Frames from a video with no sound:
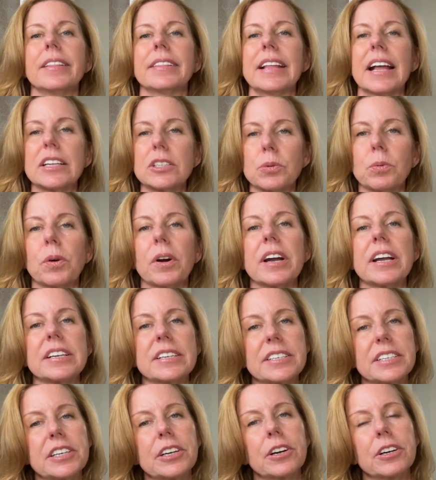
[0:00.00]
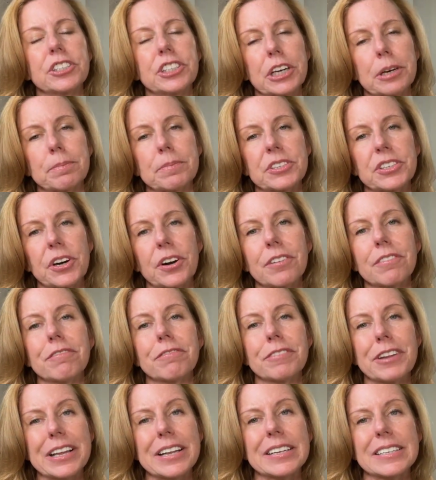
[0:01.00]
that's where STR Jumpstart
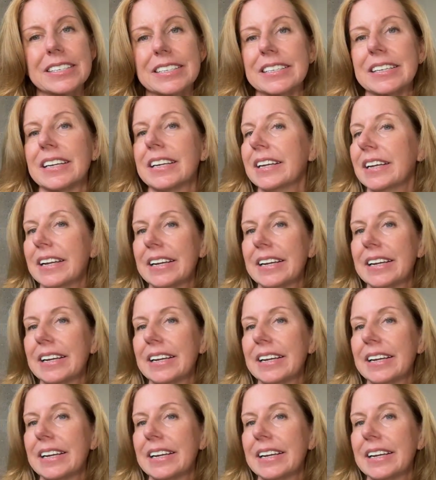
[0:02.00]
fits.